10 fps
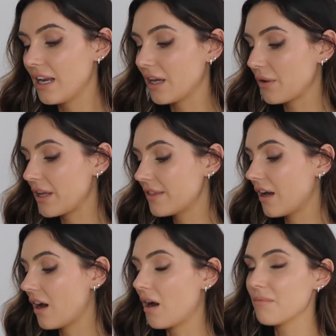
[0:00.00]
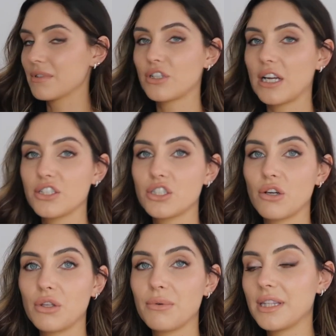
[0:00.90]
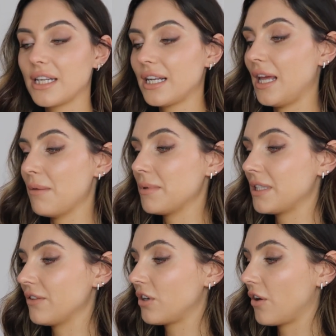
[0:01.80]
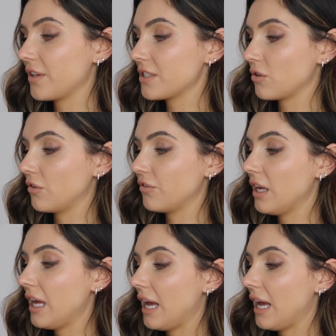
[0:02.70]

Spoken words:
Like in the arms, I've tried to show you in the clip, but they've got this sort of